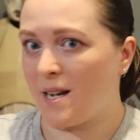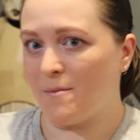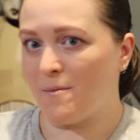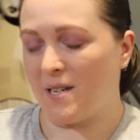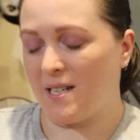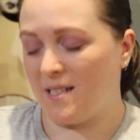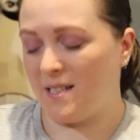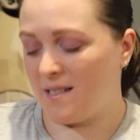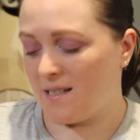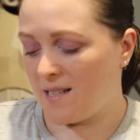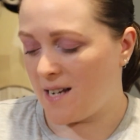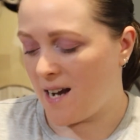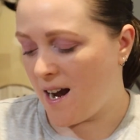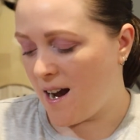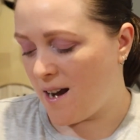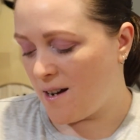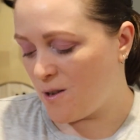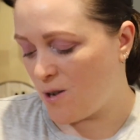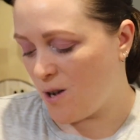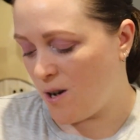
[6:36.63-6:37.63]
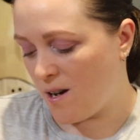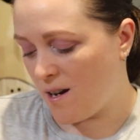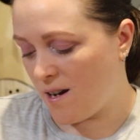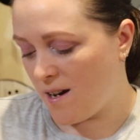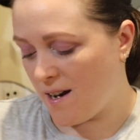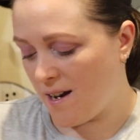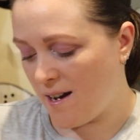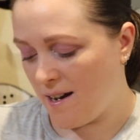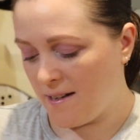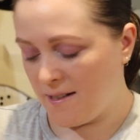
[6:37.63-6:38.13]
I'm going to start
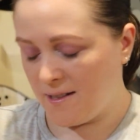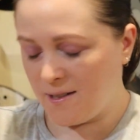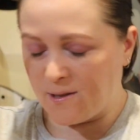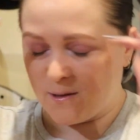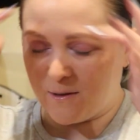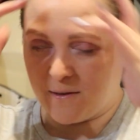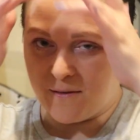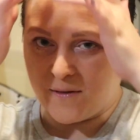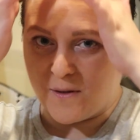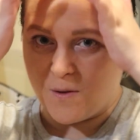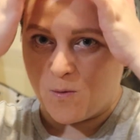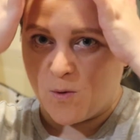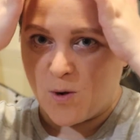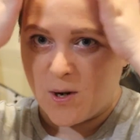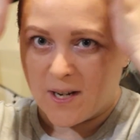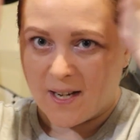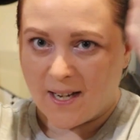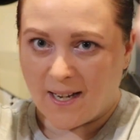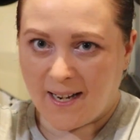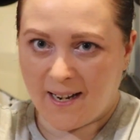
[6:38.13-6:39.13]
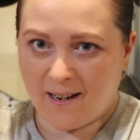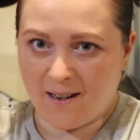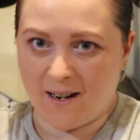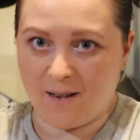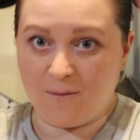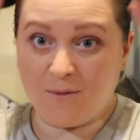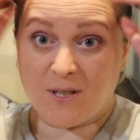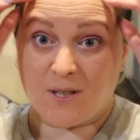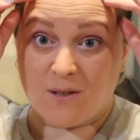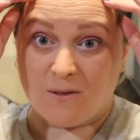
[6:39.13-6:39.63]
sort of working out.
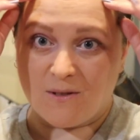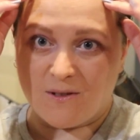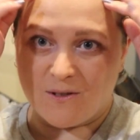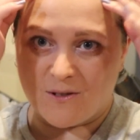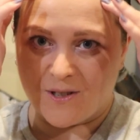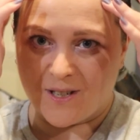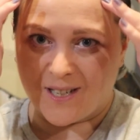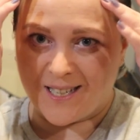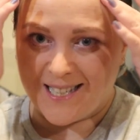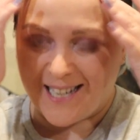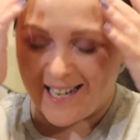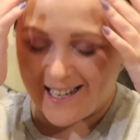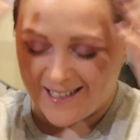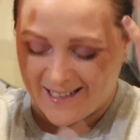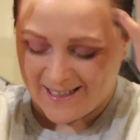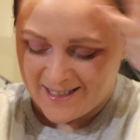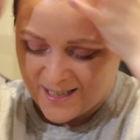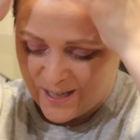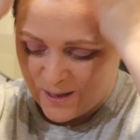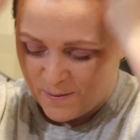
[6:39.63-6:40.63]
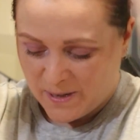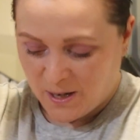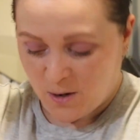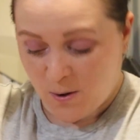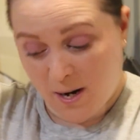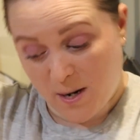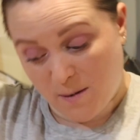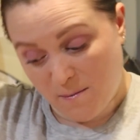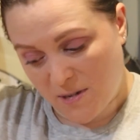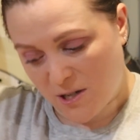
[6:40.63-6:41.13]
I'm still not exactly, it's going to be
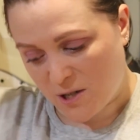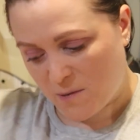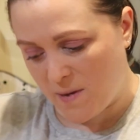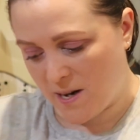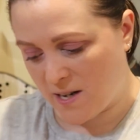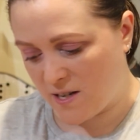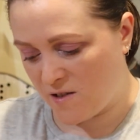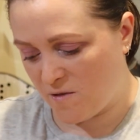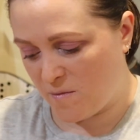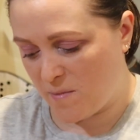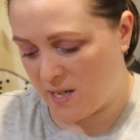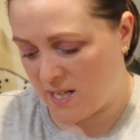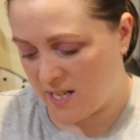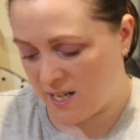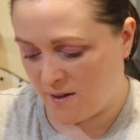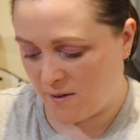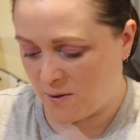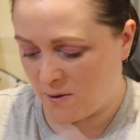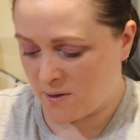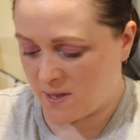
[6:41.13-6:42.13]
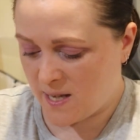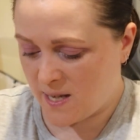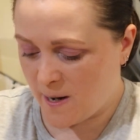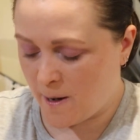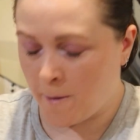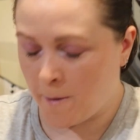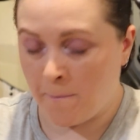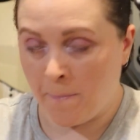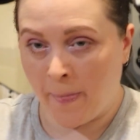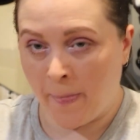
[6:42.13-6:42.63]
quite a mishmash of materials
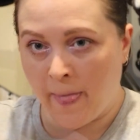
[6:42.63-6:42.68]
there.